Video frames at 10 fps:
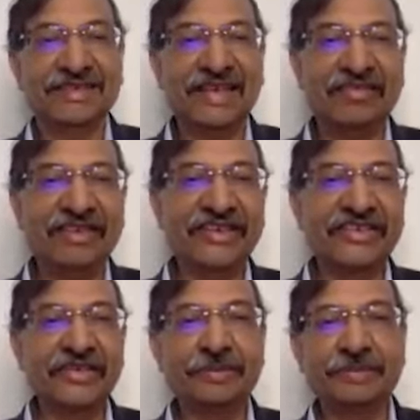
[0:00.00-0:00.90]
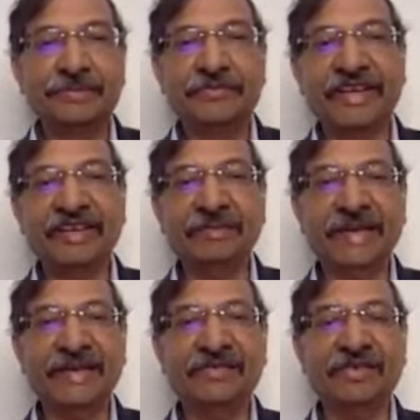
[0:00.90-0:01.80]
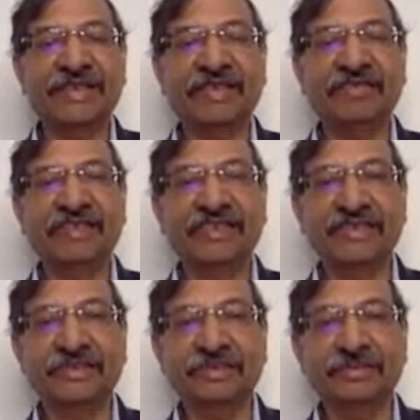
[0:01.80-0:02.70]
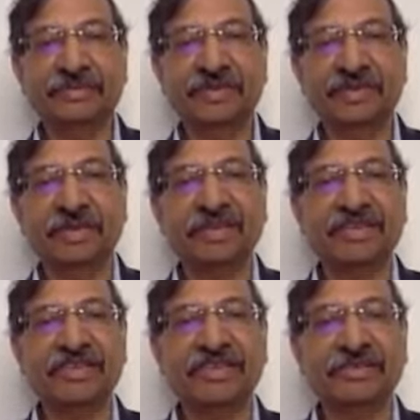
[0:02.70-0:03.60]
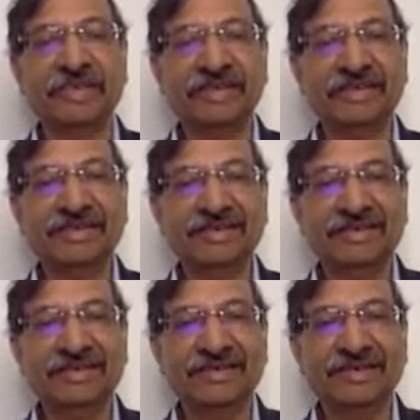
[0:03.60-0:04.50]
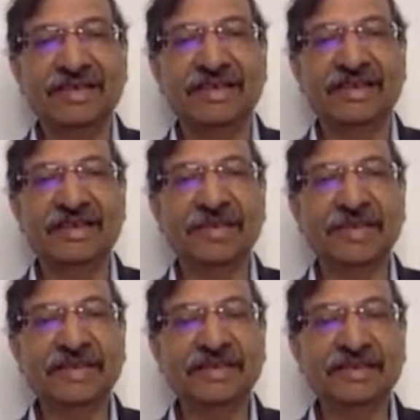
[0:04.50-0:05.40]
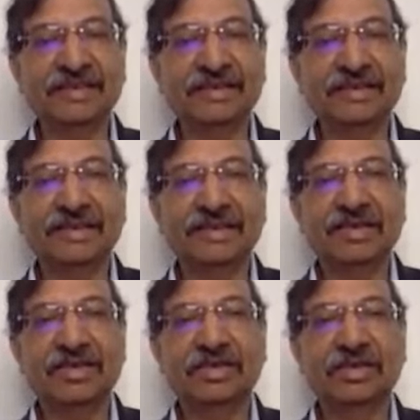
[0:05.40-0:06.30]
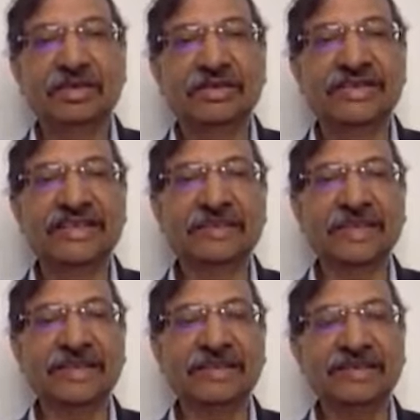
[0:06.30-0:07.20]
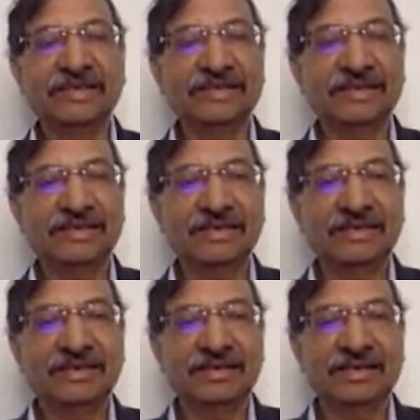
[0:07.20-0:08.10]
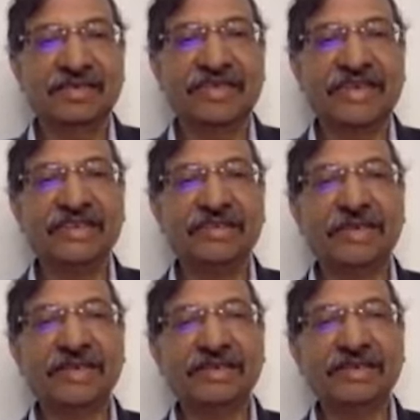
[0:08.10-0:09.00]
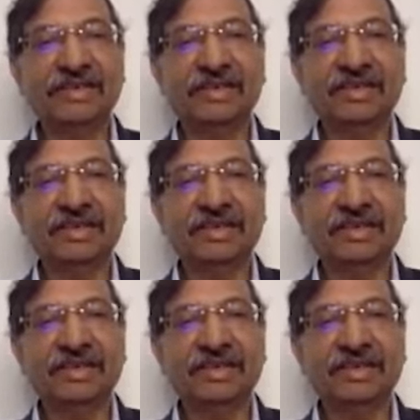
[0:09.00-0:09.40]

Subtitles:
self-leadership, 5 minds for self-leadership: imagination mind, learning mind, result mind, effective mind,